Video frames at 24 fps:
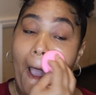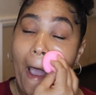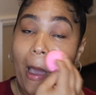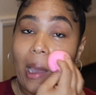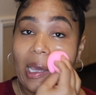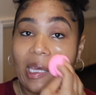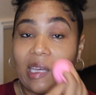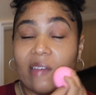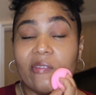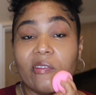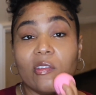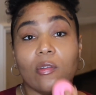
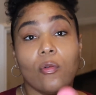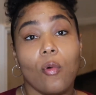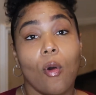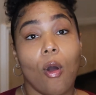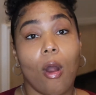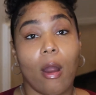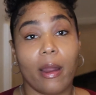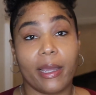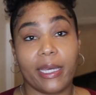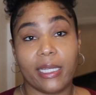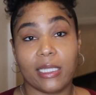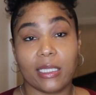if you
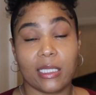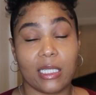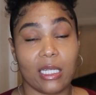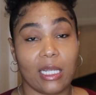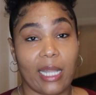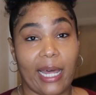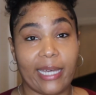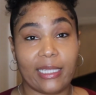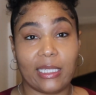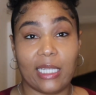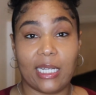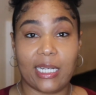are into
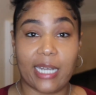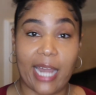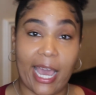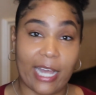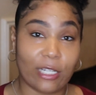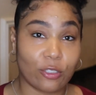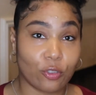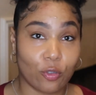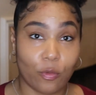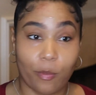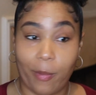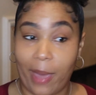like the
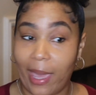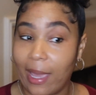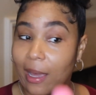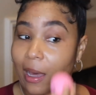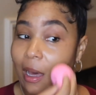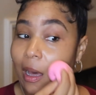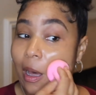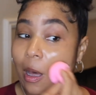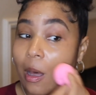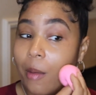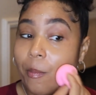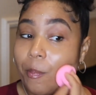natural
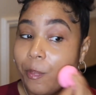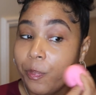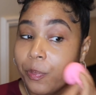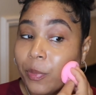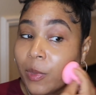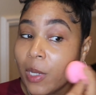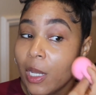makeup,